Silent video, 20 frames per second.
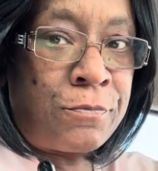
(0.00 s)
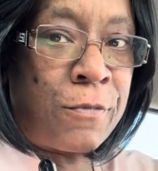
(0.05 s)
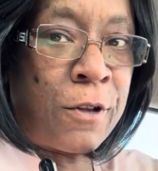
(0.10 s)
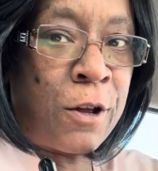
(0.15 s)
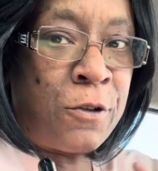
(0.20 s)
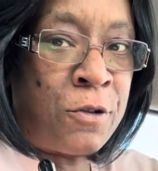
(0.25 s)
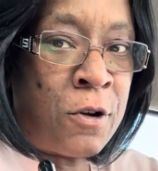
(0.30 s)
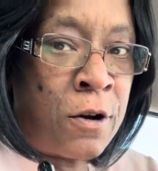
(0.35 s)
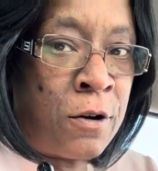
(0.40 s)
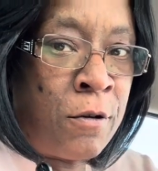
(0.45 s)

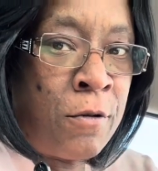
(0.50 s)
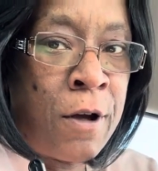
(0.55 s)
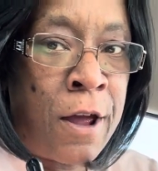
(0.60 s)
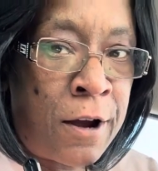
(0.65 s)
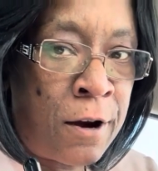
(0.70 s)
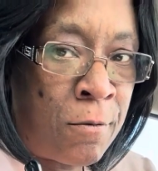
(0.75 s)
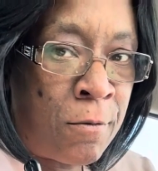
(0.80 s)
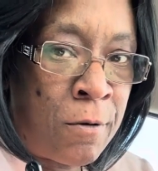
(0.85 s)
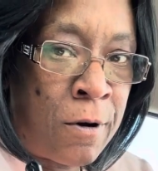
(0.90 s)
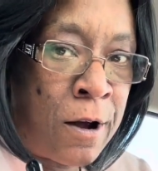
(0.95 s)
So I don't hang
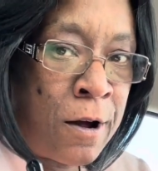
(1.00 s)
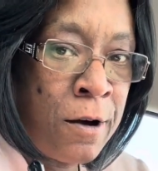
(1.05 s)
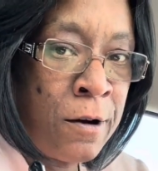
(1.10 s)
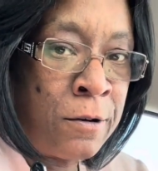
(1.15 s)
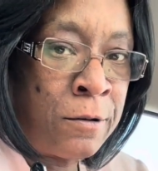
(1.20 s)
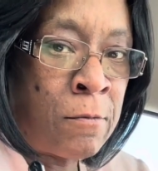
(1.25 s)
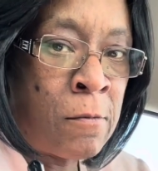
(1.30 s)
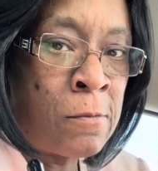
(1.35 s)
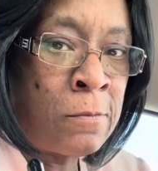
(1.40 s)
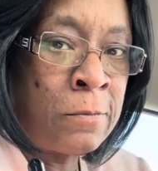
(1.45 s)

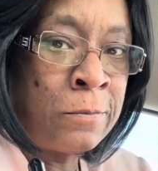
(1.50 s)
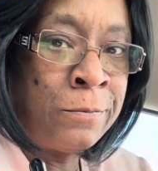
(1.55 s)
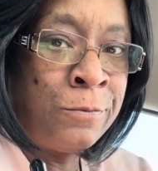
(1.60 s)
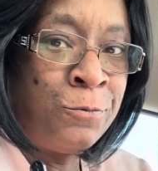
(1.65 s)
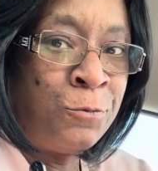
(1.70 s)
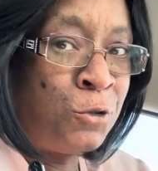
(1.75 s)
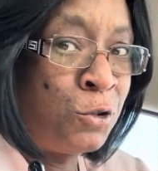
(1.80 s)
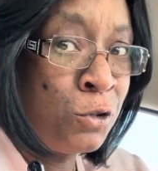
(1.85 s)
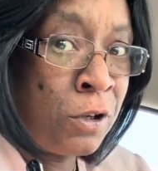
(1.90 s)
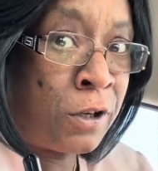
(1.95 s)
around
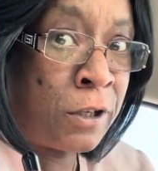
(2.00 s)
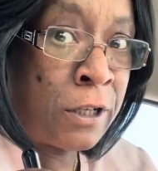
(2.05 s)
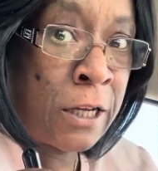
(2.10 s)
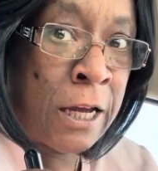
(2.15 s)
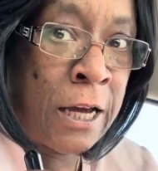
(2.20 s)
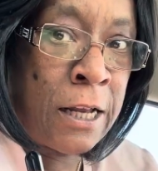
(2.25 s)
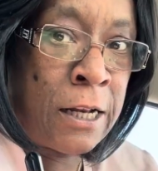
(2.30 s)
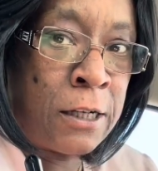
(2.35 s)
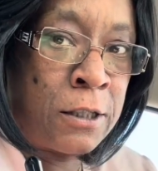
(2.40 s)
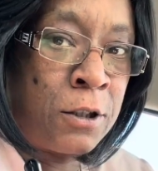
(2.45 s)
drug
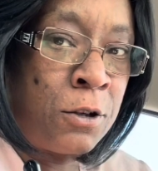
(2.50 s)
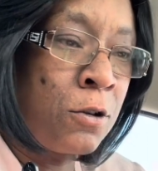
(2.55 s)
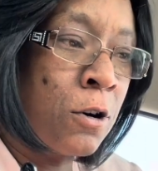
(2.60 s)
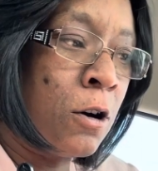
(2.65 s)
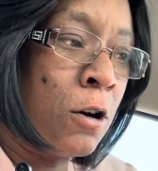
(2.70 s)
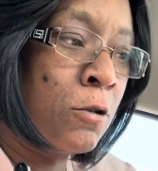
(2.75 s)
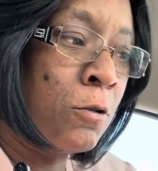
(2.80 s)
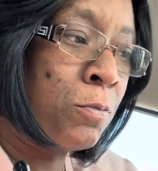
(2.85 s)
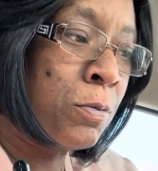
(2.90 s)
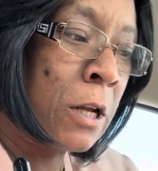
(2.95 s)
addicts or
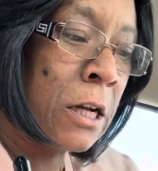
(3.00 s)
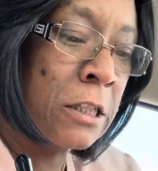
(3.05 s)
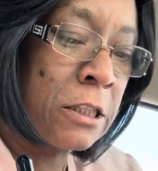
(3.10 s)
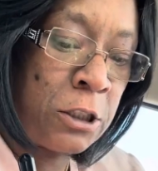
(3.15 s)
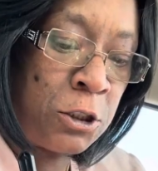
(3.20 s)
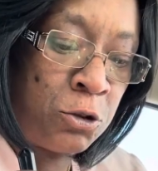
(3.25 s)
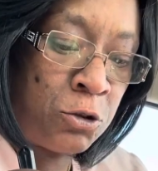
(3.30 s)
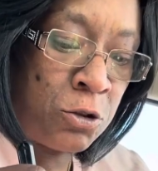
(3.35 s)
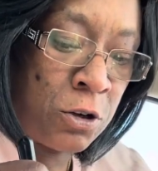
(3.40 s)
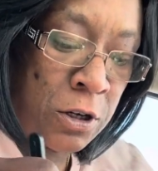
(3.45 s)
go
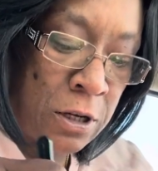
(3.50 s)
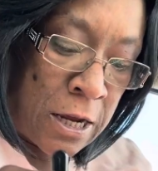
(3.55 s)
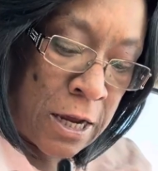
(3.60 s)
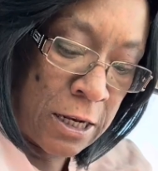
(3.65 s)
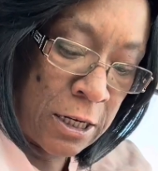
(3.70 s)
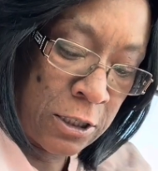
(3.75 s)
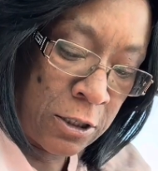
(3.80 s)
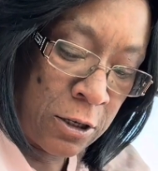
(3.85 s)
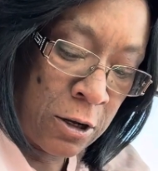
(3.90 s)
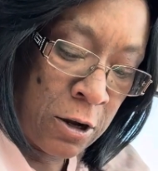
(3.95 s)
places drug
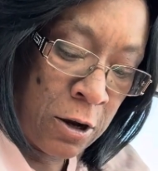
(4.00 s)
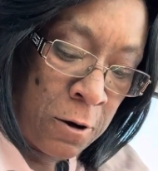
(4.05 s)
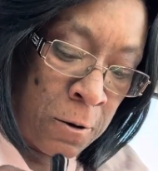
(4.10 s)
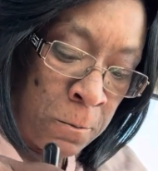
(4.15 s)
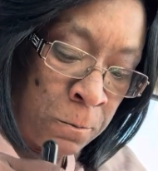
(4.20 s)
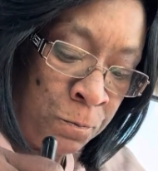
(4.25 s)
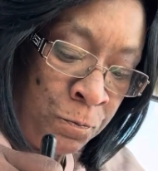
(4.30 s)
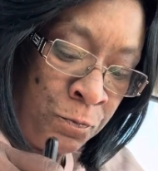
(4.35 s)
addicts go.